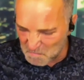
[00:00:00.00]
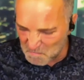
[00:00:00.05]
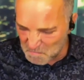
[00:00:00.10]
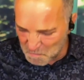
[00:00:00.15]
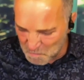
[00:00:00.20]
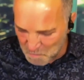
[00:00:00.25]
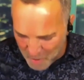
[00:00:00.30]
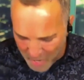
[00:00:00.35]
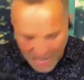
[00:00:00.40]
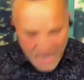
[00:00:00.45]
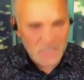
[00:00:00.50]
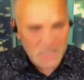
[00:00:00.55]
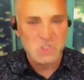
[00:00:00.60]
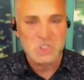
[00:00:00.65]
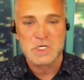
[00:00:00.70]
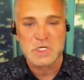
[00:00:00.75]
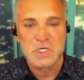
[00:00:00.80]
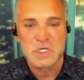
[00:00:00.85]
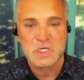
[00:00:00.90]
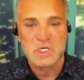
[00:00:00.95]

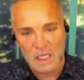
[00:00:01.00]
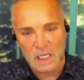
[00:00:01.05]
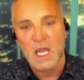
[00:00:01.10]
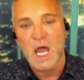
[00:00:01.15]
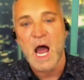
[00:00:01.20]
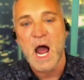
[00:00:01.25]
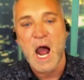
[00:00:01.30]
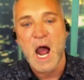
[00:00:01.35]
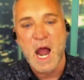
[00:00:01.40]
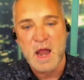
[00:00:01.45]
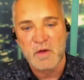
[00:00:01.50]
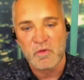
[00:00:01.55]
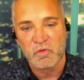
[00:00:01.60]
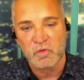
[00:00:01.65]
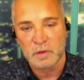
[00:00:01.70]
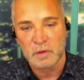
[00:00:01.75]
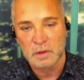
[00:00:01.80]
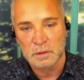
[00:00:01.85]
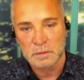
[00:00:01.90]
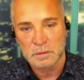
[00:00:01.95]
passionately alive,
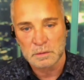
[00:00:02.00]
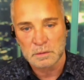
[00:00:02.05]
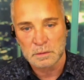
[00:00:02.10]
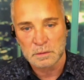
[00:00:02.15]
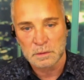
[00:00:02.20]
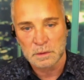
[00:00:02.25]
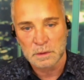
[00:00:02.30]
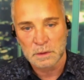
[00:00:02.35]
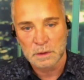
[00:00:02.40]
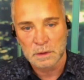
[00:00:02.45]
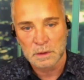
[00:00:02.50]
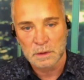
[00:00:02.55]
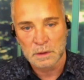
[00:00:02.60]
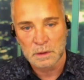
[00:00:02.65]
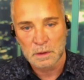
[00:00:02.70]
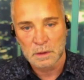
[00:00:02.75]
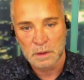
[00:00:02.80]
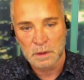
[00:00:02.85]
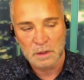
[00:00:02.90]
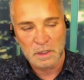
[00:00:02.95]

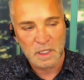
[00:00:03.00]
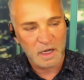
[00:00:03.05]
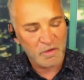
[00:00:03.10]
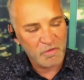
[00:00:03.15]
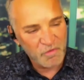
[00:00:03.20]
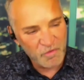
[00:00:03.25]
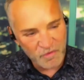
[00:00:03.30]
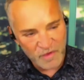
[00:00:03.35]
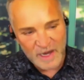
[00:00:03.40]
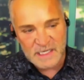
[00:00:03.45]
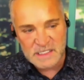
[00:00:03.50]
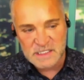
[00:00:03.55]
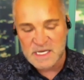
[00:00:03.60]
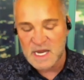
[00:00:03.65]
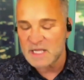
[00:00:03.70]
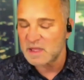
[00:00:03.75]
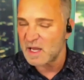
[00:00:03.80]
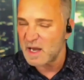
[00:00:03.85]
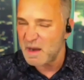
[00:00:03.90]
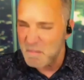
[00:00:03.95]
that I face
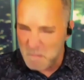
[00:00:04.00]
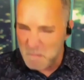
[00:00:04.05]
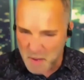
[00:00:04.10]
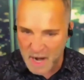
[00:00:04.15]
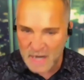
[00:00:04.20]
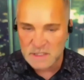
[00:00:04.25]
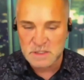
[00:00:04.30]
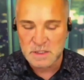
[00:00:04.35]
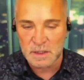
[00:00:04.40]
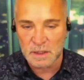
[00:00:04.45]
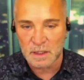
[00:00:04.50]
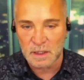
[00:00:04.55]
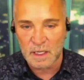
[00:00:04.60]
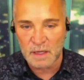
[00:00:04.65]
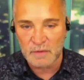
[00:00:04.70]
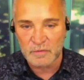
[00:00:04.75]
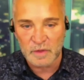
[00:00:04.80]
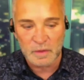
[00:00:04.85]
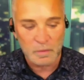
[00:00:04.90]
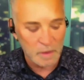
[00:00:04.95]
death and I'm passionate and
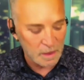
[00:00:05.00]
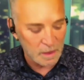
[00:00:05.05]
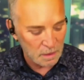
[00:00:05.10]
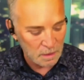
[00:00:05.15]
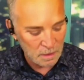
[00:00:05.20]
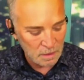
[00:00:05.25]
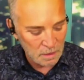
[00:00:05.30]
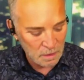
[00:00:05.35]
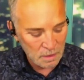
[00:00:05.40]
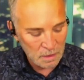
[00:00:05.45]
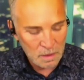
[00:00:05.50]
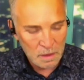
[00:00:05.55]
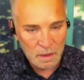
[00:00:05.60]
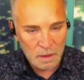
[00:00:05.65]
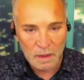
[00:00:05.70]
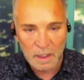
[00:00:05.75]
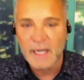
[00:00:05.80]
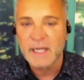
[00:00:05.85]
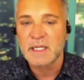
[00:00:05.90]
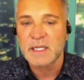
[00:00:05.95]
alive. I went,
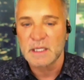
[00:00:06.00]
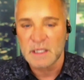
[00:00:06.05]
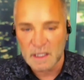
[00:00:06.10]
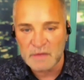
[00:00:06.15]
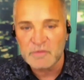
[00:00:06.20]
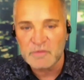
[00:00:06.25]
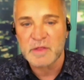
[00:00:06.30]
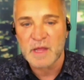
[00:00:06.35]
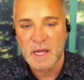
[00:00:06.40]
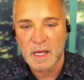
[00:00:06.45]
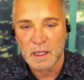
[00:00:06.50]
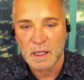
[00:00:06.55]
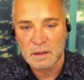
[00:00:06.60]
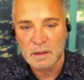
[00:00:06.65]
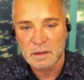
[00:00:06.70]
I can live there.